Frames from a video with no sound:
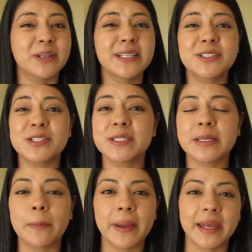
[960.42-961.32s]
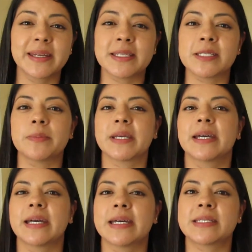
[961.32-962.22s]
really just depends,
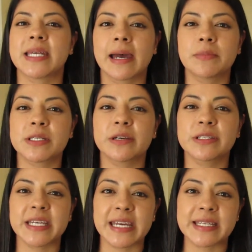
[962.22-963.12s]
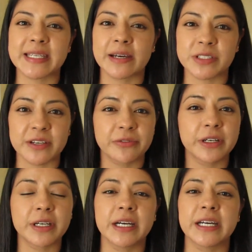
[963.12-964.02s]
because Amazon takes out
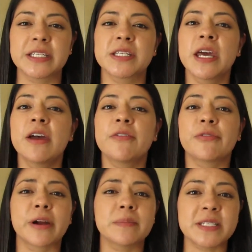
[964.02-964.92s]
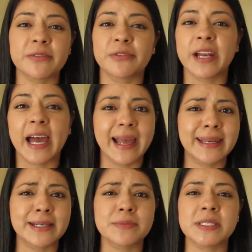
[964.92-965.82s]
different cuts from different
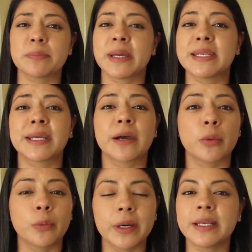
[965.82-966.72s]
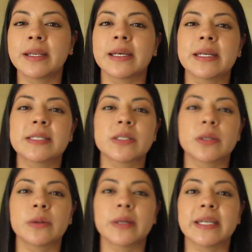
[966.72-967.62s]
items depending on what it is.
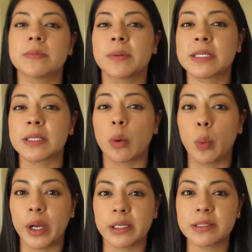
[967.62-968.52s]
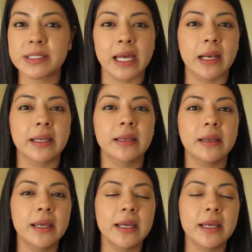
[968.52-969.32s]
So it depends on what you're selling.